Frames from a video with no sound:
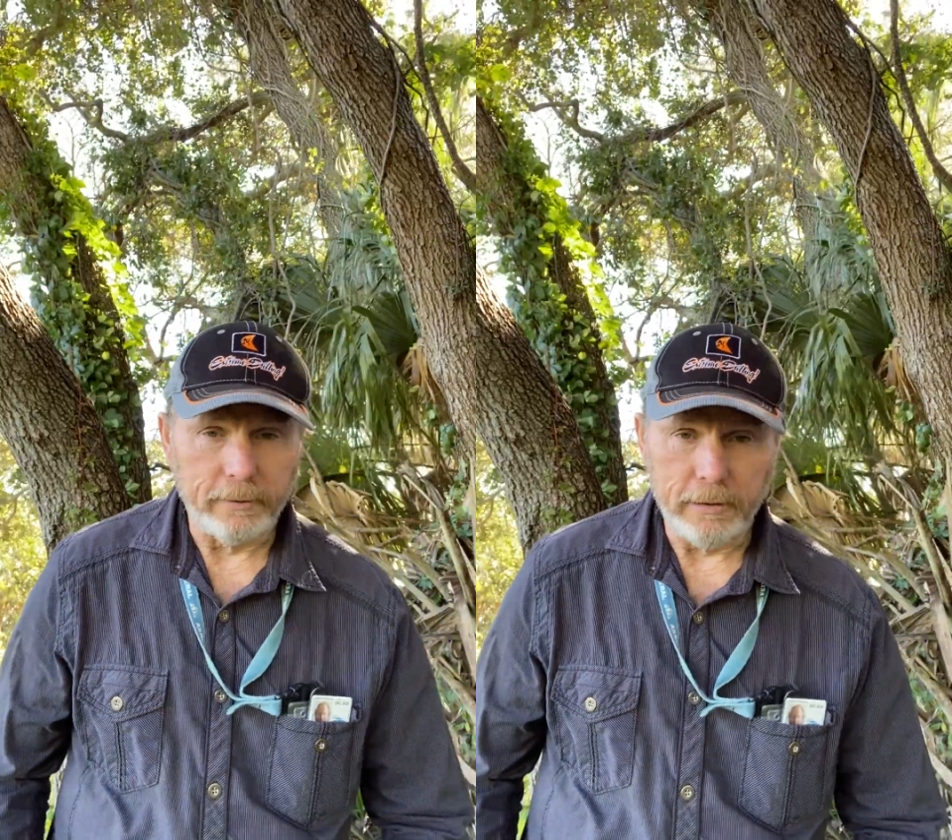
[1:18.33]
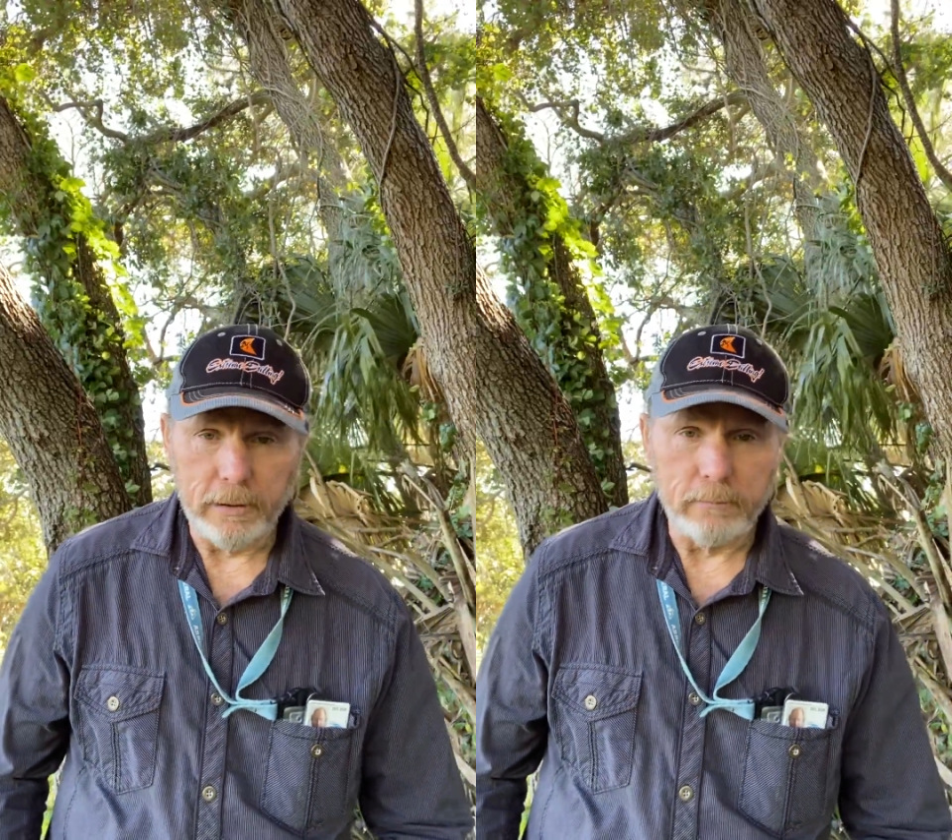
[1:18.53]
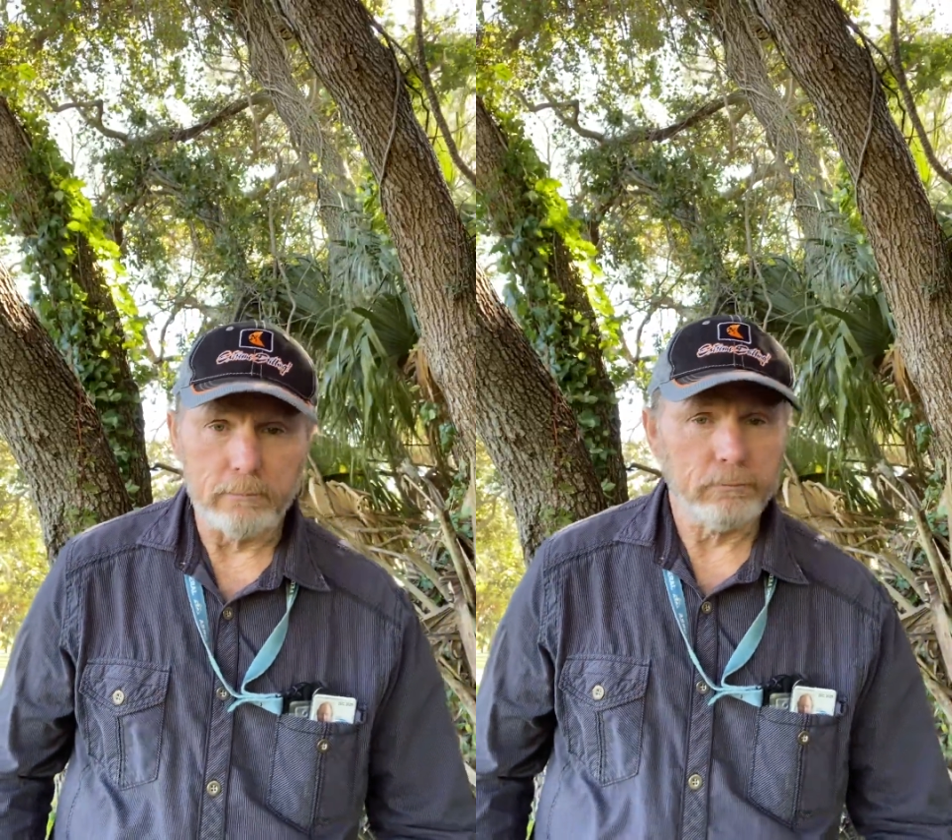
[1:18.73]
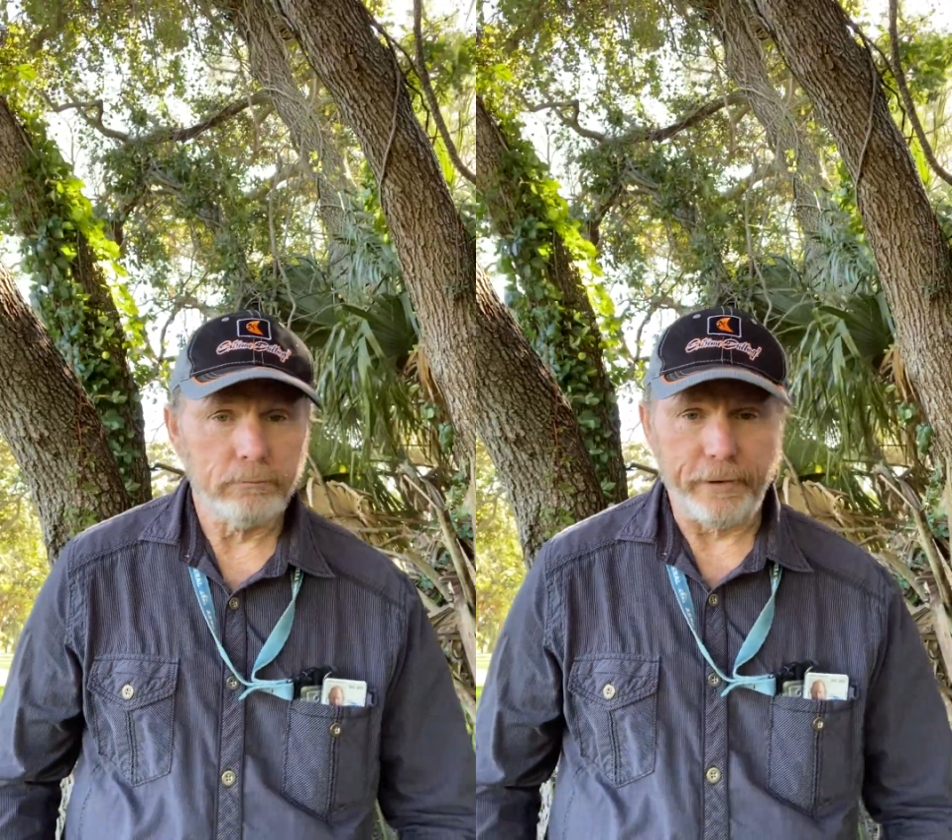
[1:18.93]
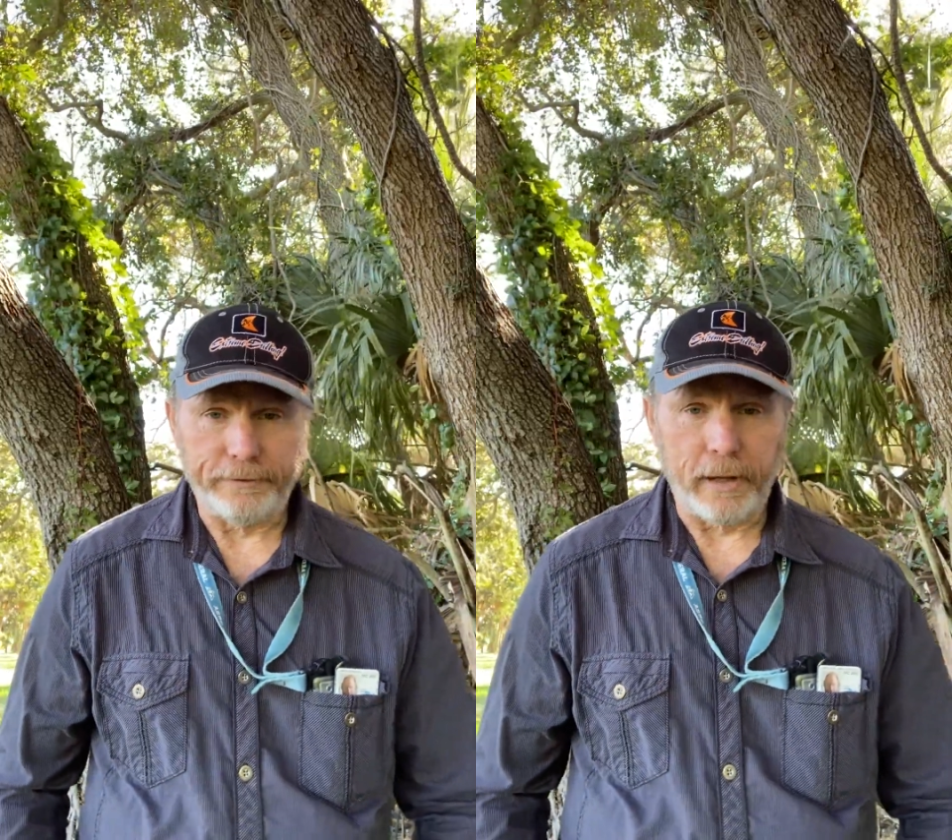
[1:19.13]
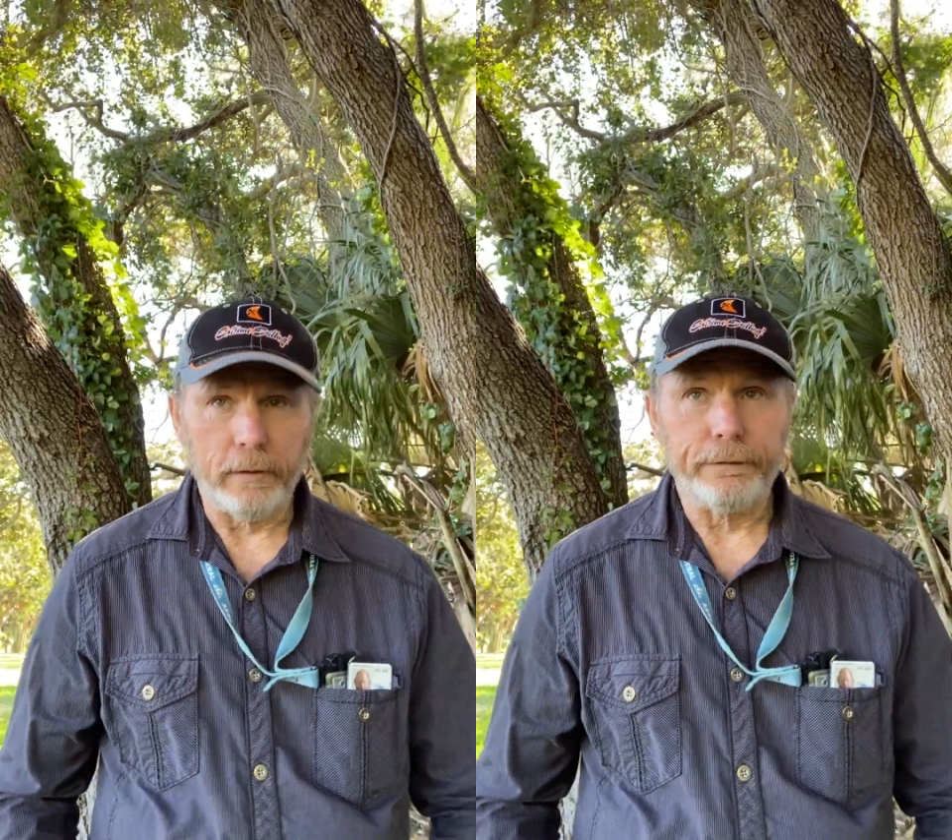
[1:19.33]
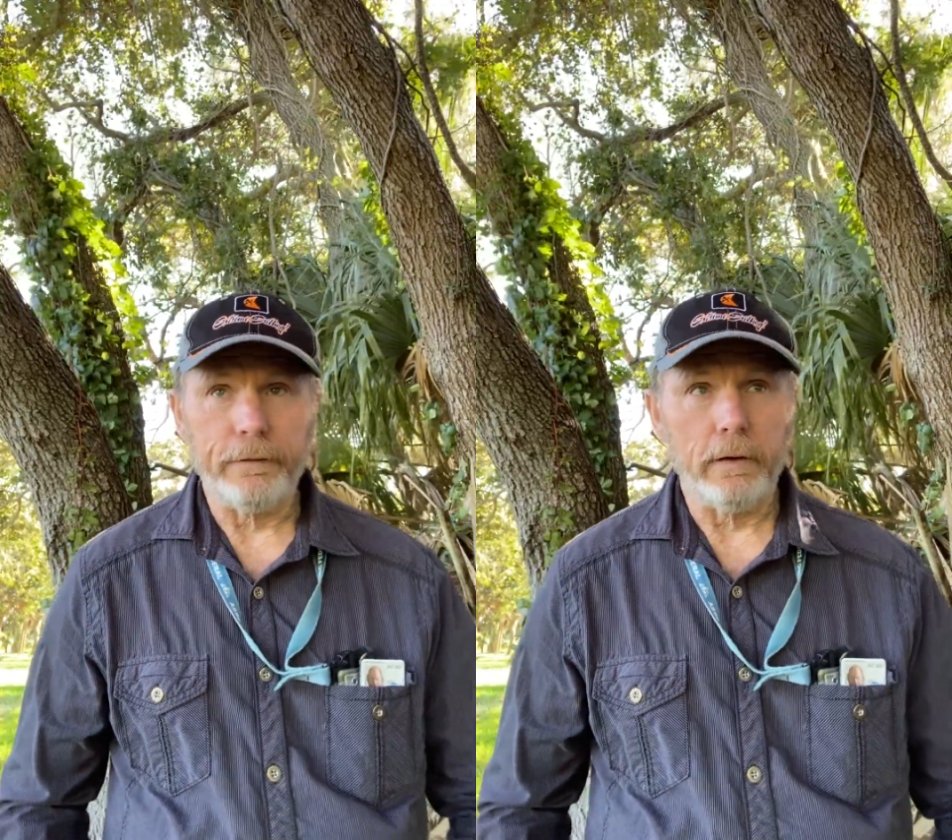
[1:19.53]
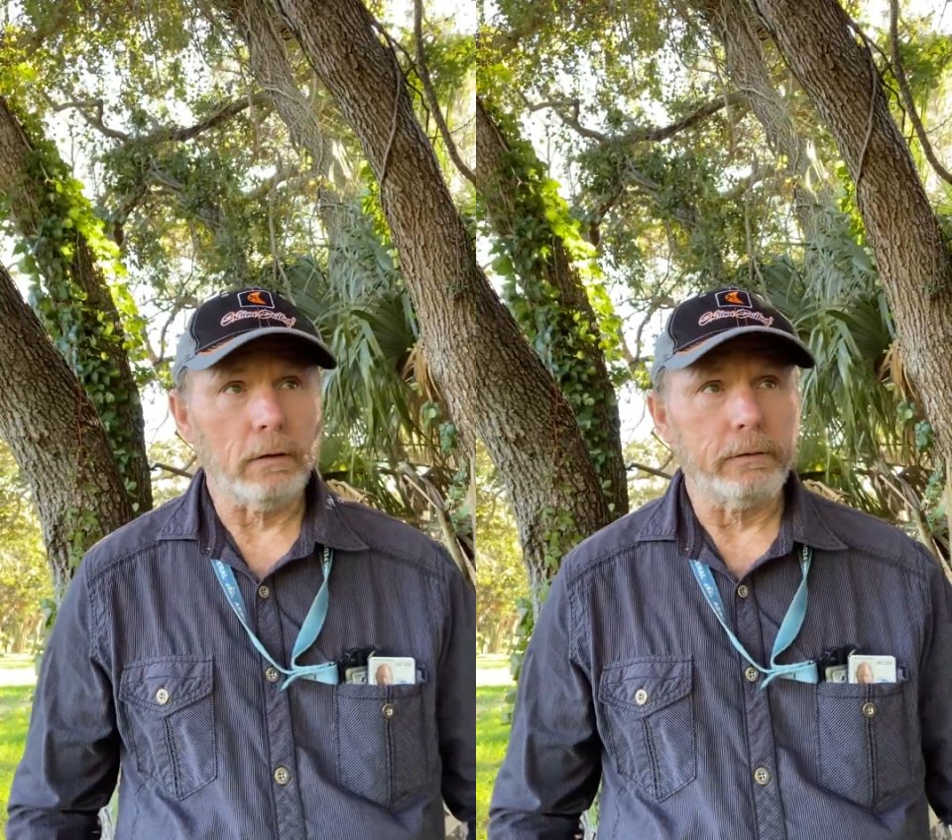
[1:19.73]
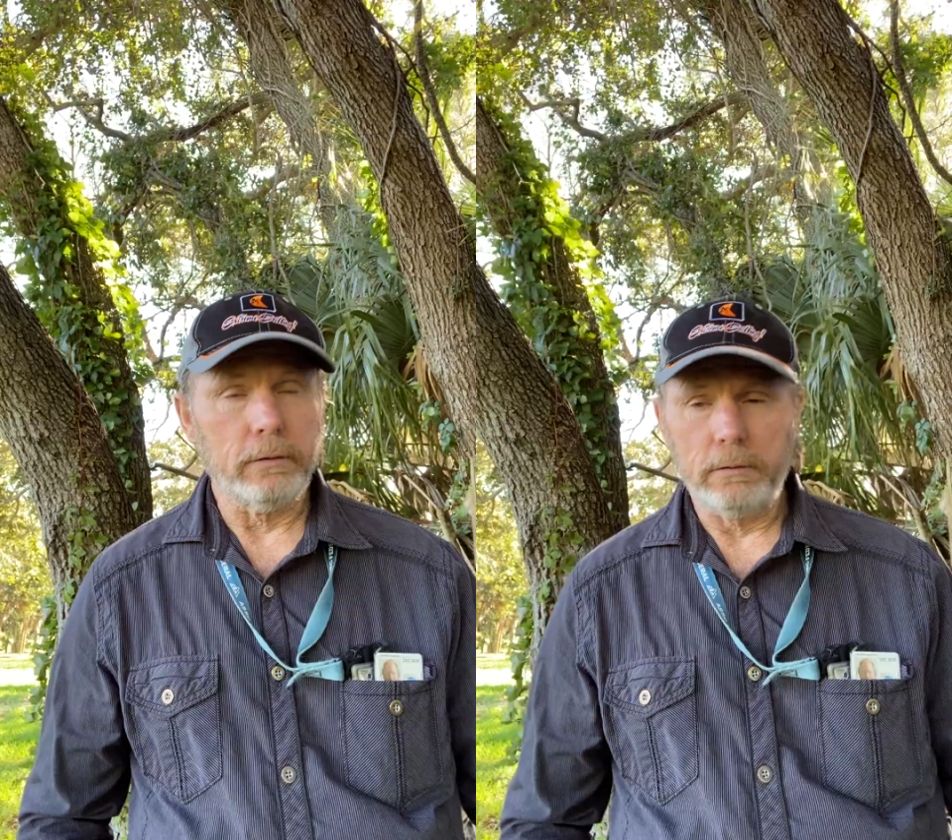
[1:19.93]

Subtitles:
team that's on the field.